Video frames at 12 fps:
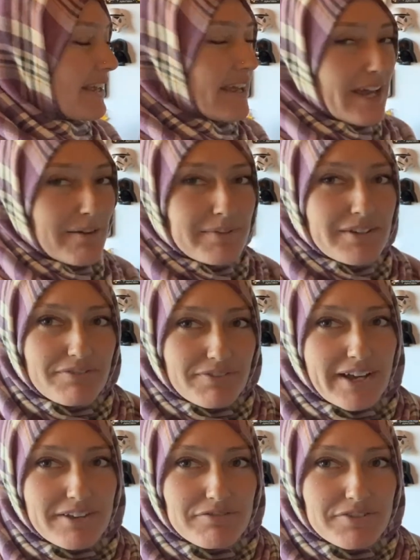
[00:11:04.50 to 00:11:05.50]
How many
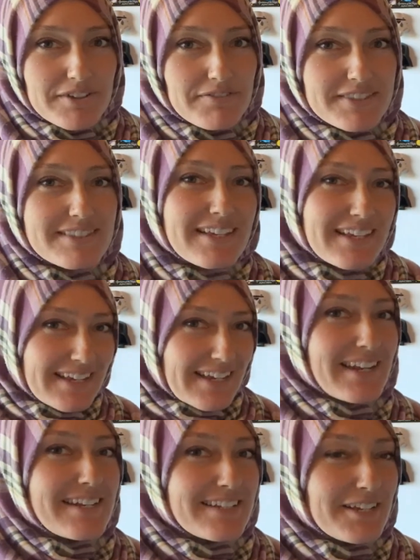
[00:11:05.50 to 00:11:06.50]
5/5 can
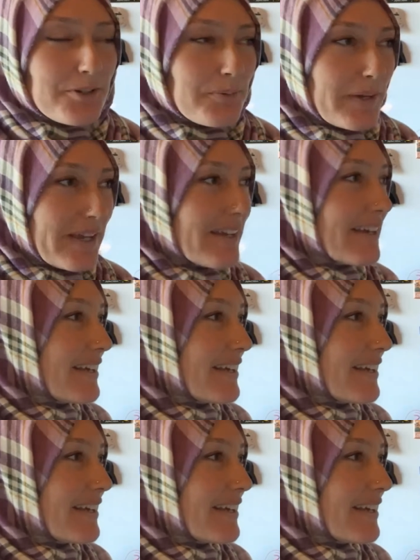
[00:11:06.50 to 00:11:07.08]
I take away?